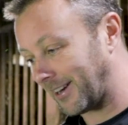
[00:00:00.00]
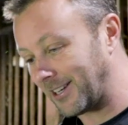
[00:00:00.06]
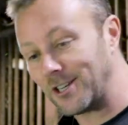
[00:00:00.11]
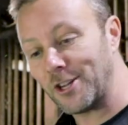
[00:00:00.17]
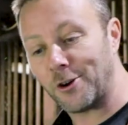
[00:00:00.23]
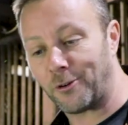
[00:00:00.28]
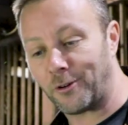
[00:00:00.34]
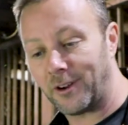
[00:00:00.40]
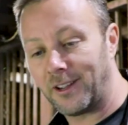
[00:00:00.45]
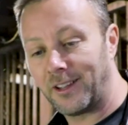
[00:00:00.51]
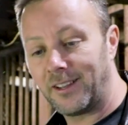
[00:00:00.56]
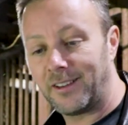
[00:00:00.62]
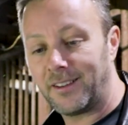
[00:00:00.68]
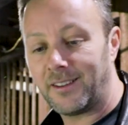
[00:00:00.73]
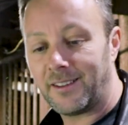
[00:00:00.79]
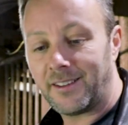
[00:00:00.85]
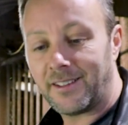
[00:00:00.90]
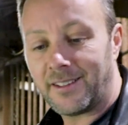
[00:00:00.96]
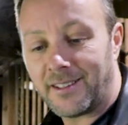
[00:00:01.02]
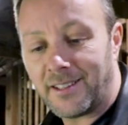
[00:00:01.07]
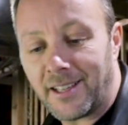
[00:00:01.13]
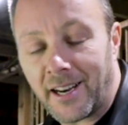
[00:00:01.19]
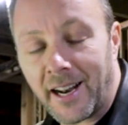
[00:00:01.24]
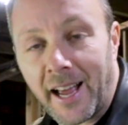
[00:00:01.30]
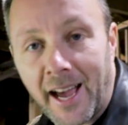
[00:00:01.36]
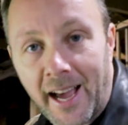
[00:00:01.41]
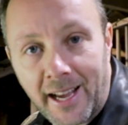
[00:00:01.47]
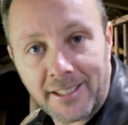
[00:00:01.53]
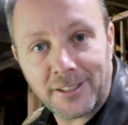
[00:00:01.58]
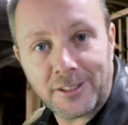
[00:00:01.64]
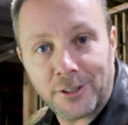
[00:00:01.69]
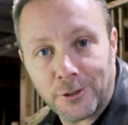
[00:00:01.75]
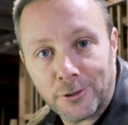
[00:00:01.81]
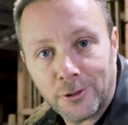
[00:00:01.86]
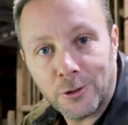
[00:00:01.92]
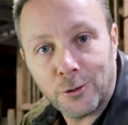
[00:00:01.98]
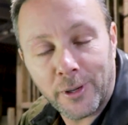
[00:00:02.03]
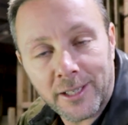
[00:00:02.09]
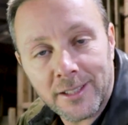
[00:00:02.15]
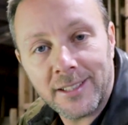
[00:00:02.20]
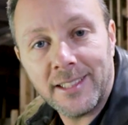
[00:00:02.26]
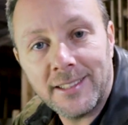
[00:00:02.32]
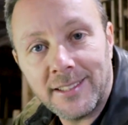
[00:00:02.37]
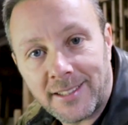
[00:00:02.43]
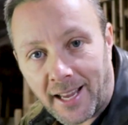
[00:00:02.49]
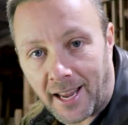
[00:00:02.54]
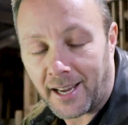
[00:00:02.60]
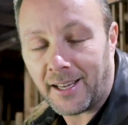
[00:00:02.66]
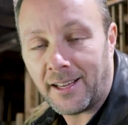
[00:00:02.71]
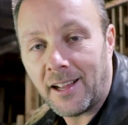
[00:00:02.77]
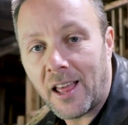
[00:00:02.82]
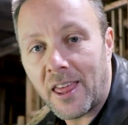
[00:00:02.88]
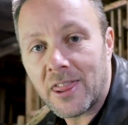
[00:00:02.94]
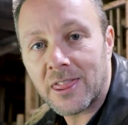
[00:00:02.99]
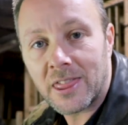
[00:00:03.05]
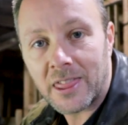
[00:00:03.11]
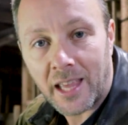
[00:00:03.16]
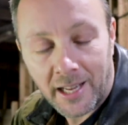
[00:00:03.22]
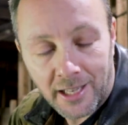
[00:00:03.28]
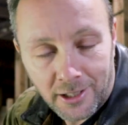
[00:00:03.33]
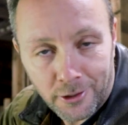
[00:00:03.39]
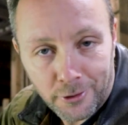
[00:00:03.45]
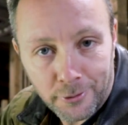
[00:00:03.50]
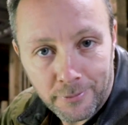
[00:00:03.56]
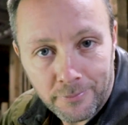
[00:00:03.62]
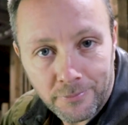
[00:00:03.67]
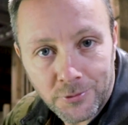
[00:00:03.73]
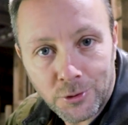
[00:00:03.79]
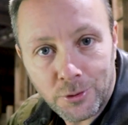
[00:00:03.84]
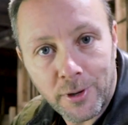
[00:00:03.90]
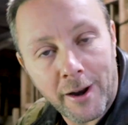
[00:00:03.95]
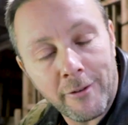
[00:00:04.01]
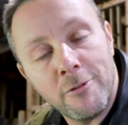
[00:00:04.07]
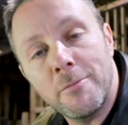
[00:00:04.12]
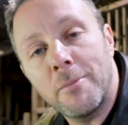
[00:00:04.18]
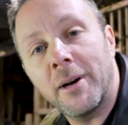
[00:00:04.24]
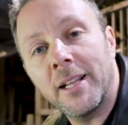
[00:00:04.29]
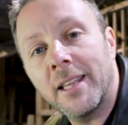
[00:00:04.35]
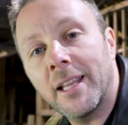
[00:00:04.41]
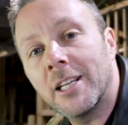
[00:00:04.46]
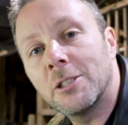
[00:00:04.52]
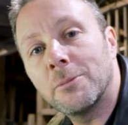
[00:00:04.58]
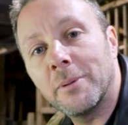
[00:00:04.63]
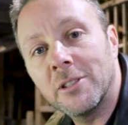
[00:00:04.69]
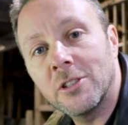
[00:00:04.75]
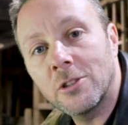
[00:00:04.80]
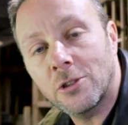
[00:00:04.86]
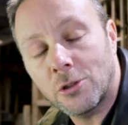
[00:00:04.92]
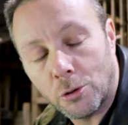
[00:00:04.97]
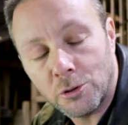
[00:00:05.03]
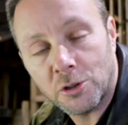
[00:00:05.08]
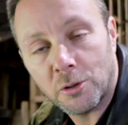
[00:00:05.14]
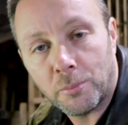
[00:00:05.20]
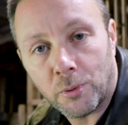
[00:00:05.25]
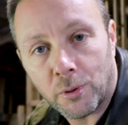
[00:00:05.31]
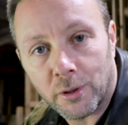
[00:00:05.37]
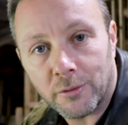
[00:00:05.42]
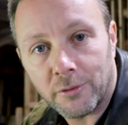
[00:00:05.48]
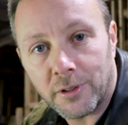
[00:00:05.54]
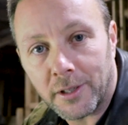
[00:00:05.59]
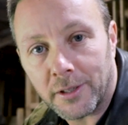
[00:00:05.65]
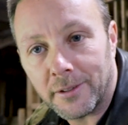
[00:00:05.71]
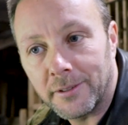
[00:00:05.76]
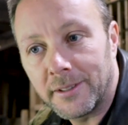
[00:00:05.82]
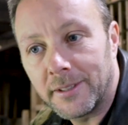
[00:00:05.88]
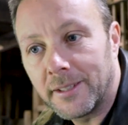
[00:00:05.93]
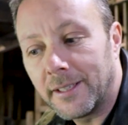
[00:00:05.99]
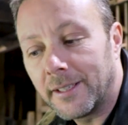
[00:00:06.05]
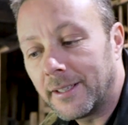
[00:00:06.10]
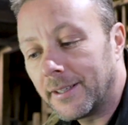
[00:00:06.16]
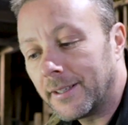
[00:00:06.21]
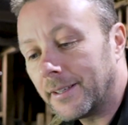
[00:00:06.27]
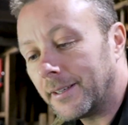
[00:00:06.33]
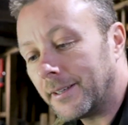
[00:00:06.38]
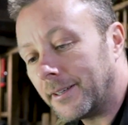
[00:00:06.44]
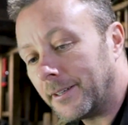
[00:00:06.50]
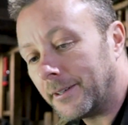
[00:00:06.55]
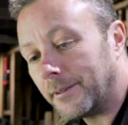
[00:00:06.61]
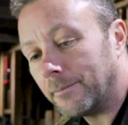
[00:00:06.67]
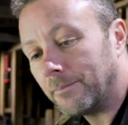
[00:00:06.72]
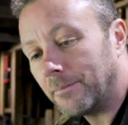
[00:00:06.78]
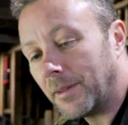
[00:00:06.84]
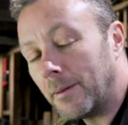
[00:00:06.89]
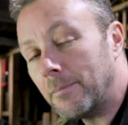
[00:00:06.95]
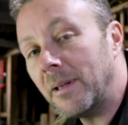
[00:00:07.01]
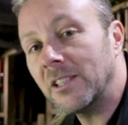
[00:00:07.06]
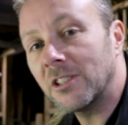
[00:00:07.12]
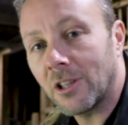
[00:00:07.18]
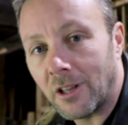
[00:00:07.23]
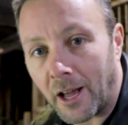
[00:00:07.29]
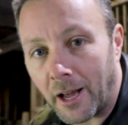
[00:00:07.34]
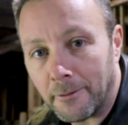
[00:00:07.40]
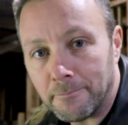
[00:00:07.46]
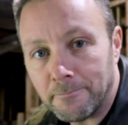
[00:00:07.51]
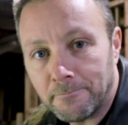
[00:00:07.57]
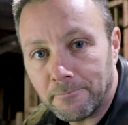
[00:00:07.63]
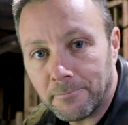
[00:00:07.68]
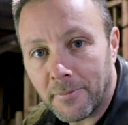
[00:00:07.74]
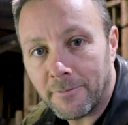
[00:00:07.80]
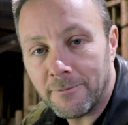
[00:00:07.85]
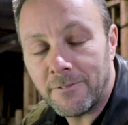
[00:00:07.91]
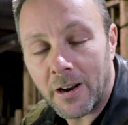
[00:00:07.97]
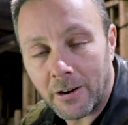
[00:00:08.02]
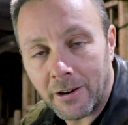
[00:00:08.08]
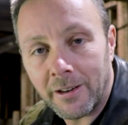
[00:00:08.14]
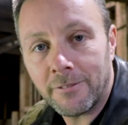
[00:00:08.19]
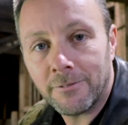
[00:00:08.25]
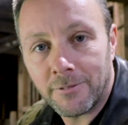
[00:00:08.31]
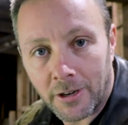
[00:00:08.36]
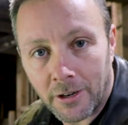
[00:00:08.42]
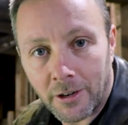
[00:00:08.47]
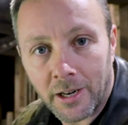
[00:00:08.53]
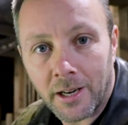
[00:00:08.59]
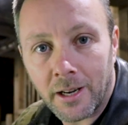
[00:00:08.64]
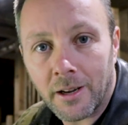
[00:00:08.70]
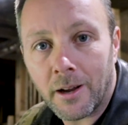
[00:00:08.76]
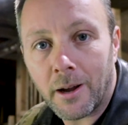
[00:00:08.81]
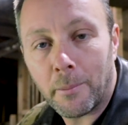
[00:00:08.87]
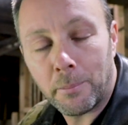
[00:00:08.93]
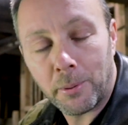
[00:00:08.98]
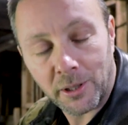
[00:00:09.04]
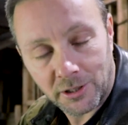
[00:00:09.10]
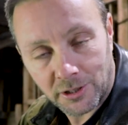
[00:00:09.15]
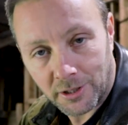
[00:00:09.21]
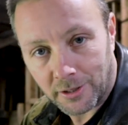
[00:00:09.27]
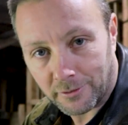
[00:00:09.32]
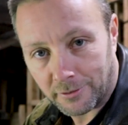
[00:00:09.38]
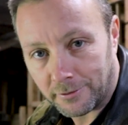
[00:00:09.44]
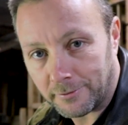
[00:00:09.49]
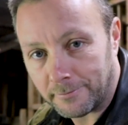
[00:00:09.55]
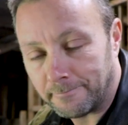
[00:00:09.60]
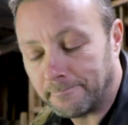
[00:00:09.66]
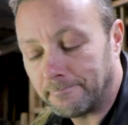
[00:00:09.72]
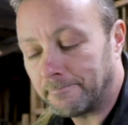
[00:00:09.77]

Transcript: I knew that I had to quickly say thank you to everybody that has been so supportive here. Um, it means a lot. Very, very appreciative